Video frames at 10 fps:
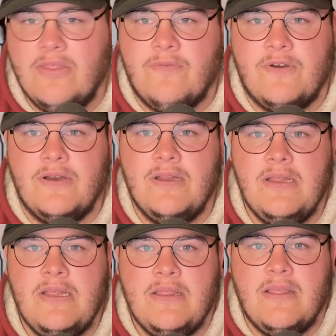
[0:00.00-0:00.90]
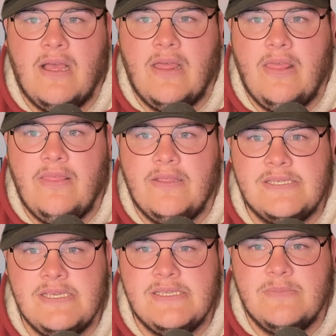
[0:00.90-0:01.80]
the
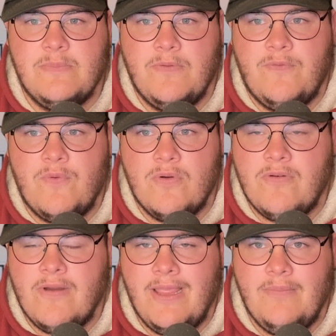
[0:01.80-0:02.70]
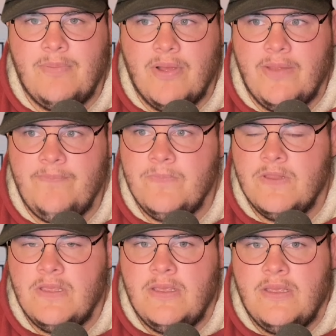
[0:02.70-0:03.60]
season before, right? But
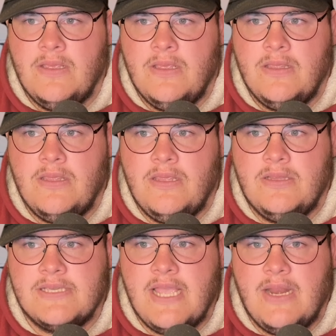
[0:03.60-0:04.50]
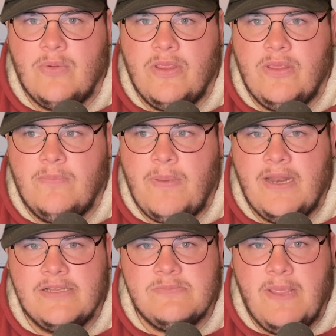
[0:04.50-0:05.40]
it's kind of what you
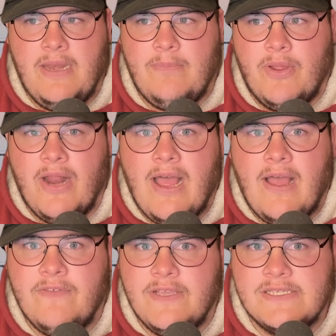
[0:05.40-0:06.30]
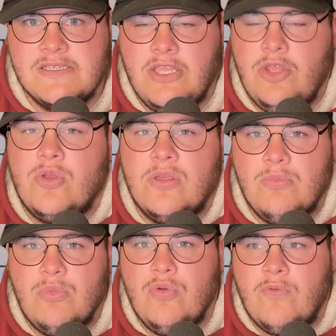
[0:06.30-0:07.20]
bet is made. But obviously, you can
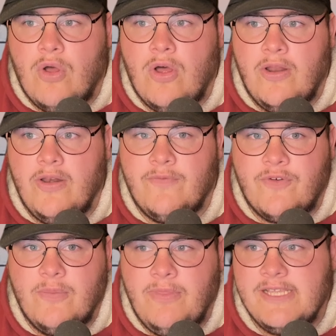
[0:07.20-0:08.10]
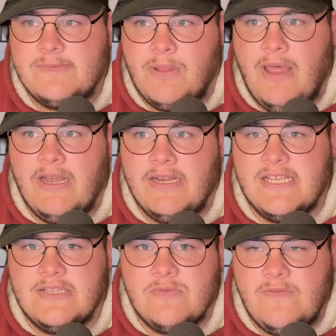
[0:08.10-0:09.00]
move on from these players,
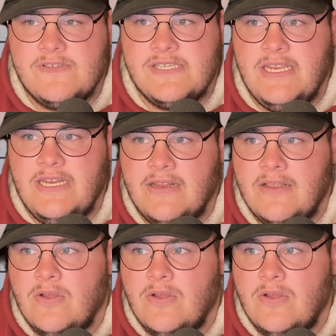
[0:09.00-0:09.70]
as we've seen